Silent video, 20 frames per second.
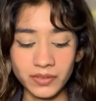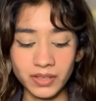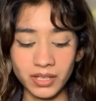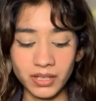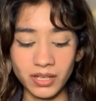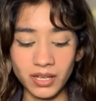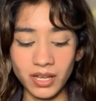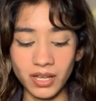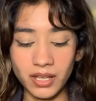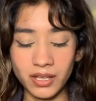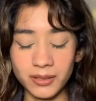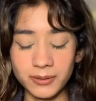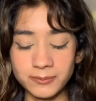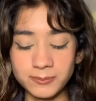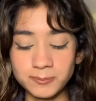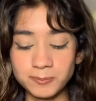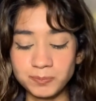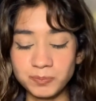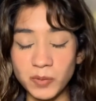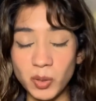
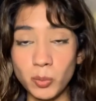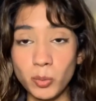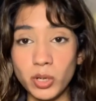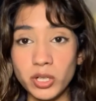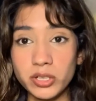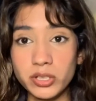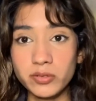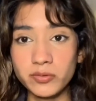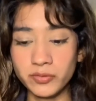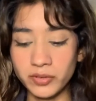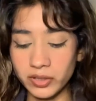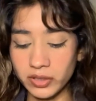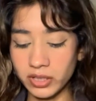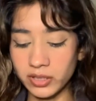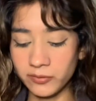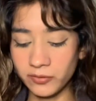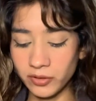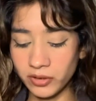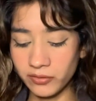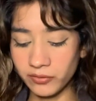What are you feeling
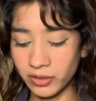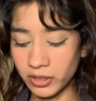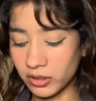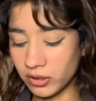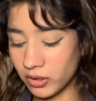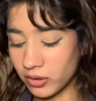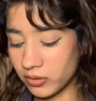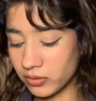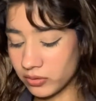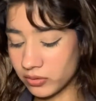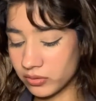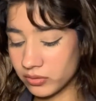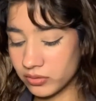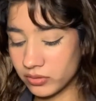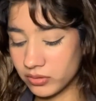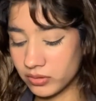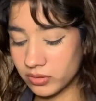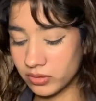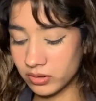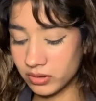for the Virgo?
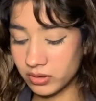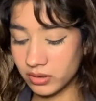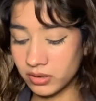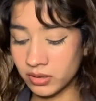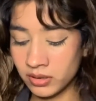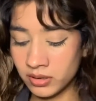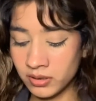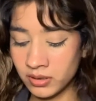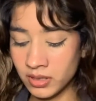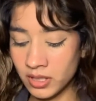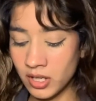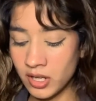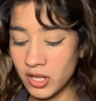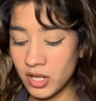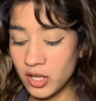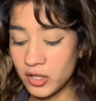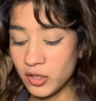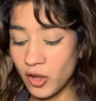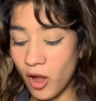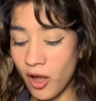
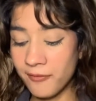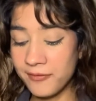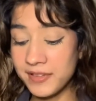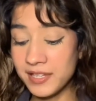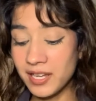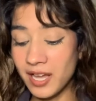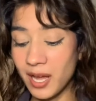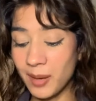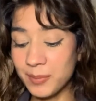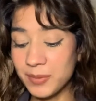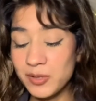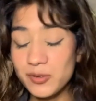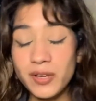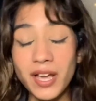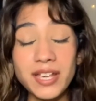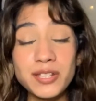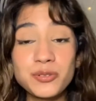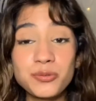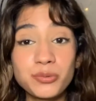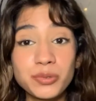Coffee cup. You
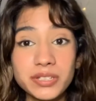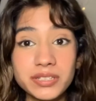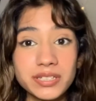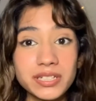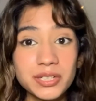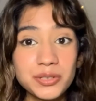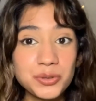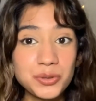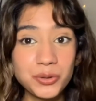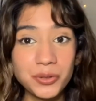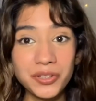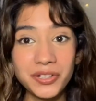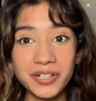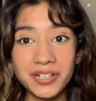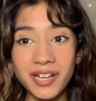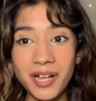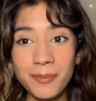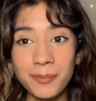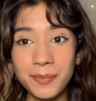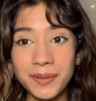guys really enjoy their
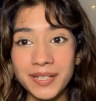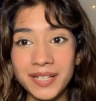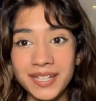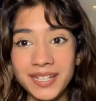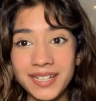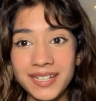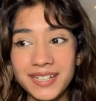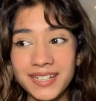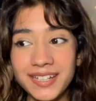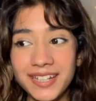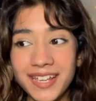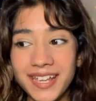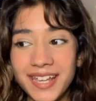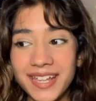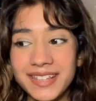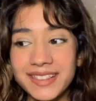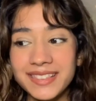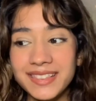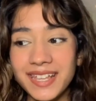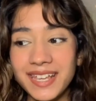company.
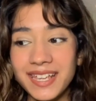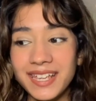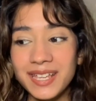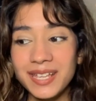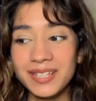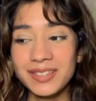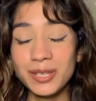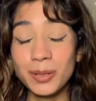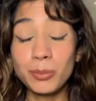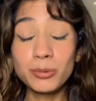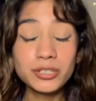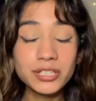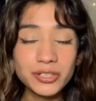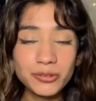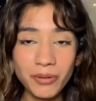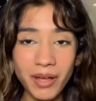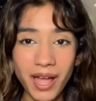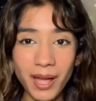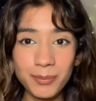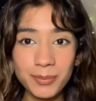They bring
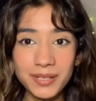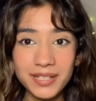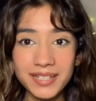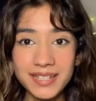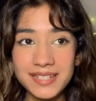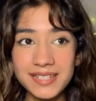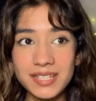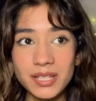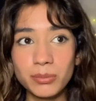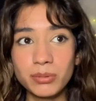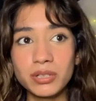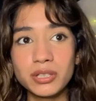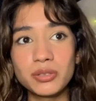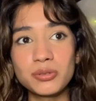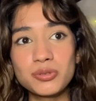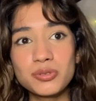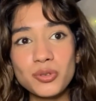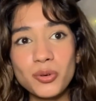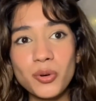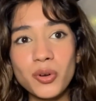you happiness, they bring
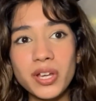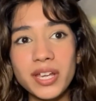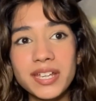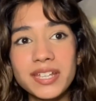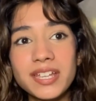you joy.